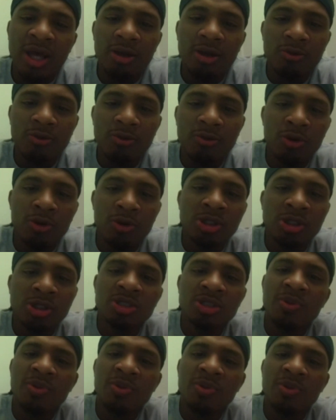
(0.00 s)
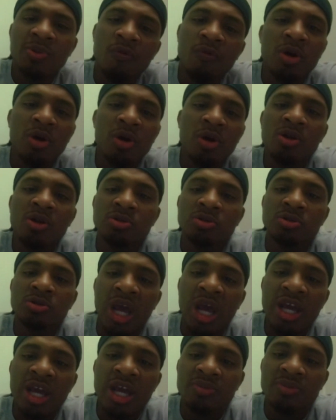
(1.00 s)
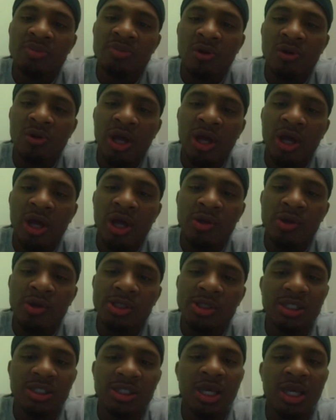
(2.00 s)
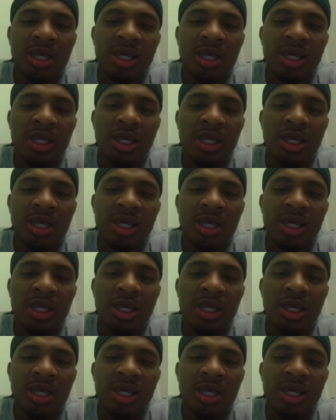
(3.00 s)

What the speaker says: you can just be having one of those days, bro. Like when you just in